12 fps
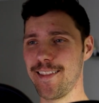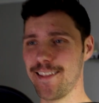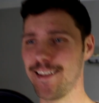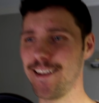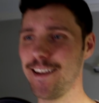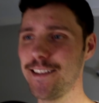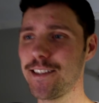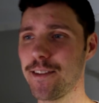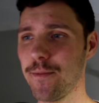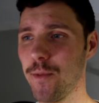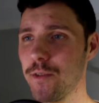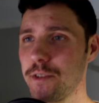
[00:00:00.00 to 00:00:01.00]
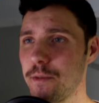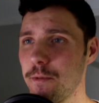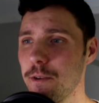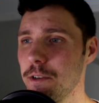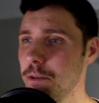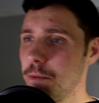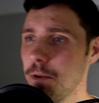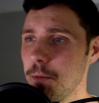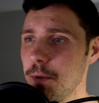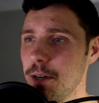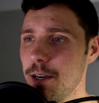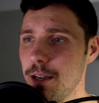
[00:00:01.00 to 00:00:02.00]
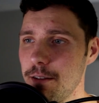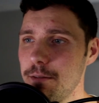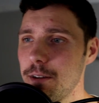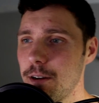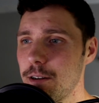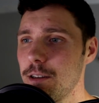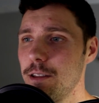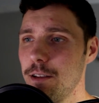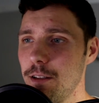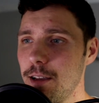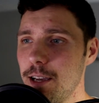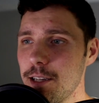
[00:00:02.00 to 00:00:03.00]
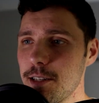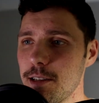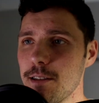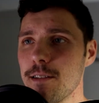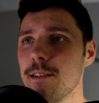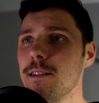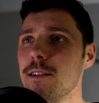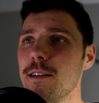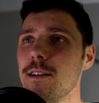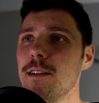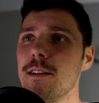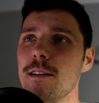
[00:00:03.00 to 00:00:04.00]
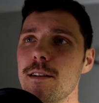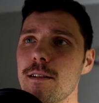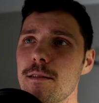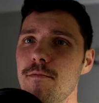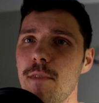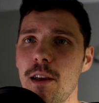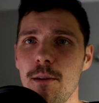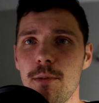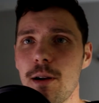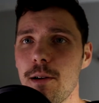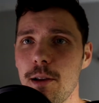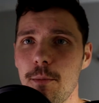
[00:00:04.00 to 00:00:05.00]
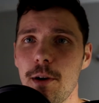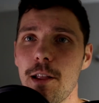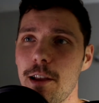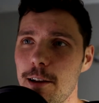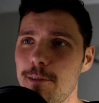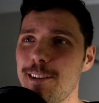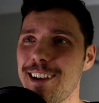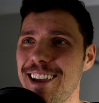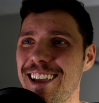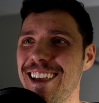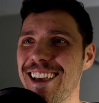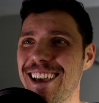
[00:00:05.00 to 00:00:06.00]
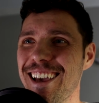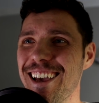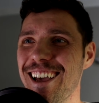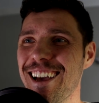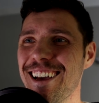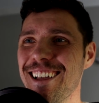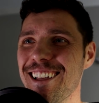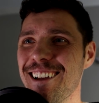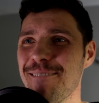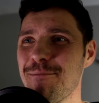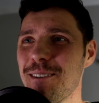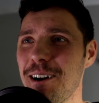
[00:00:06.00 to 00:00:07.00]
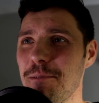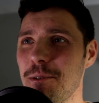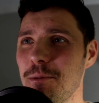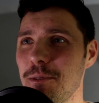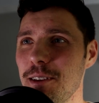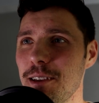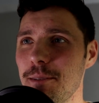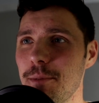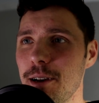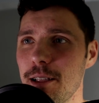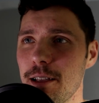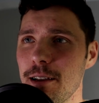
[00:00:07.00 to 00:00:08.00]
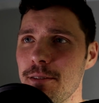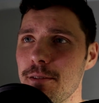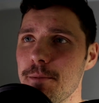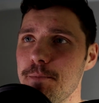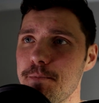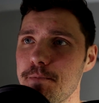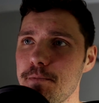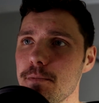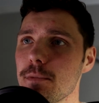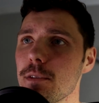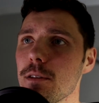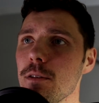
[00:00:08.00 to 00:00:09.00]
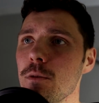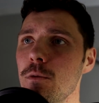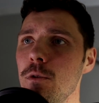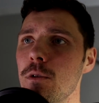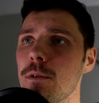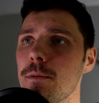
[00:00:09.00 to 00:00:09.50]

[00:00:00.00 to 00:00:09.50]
That's the most words per minute I've talked in the last, probably in my life. Probably in my life. Ooh.